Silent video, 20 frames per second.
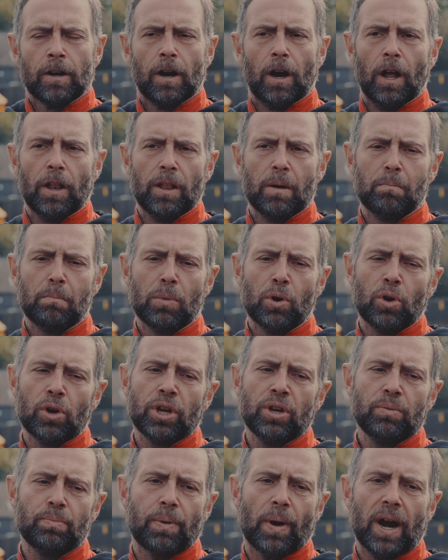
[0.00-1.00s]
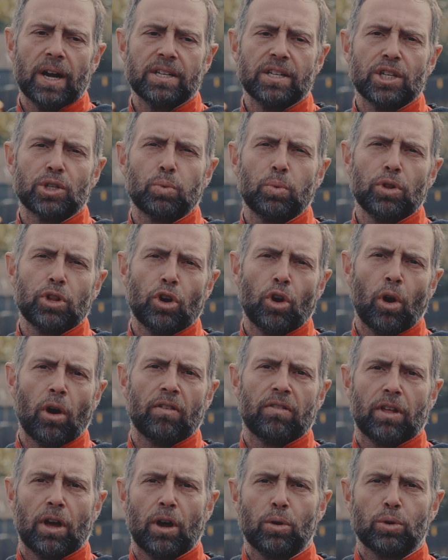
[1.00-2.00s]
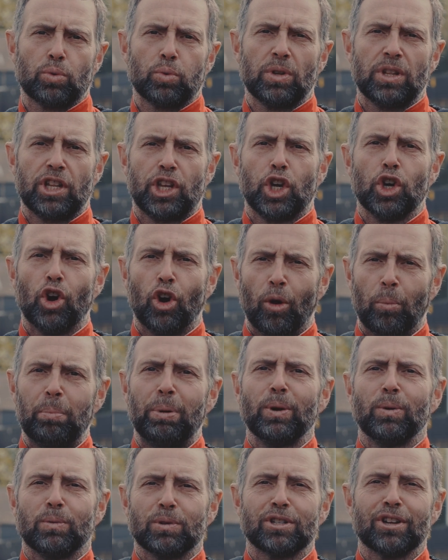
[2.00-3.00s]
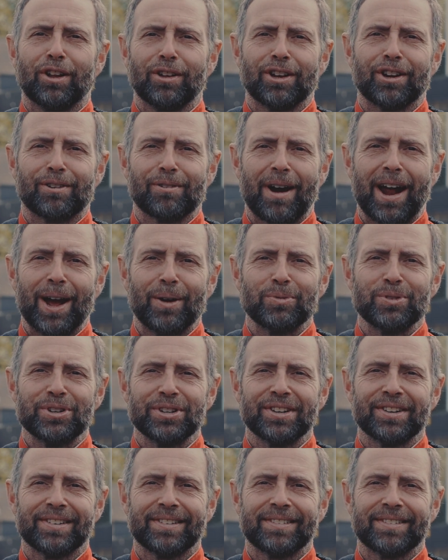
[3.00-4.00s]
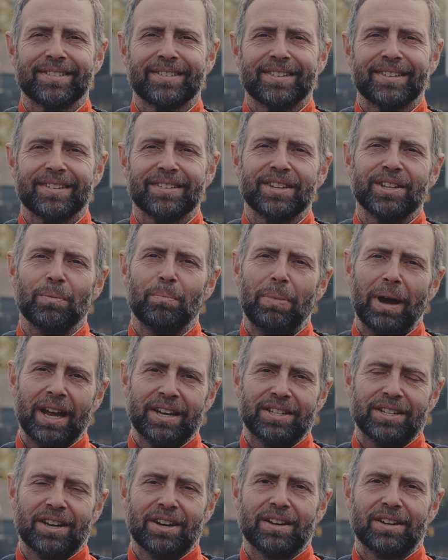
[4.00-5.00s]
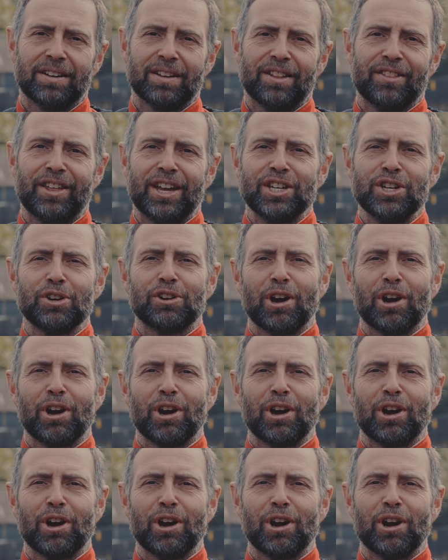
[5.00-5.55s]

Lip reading: And the more you practice with all of those with your boots on the ground, the better. Then you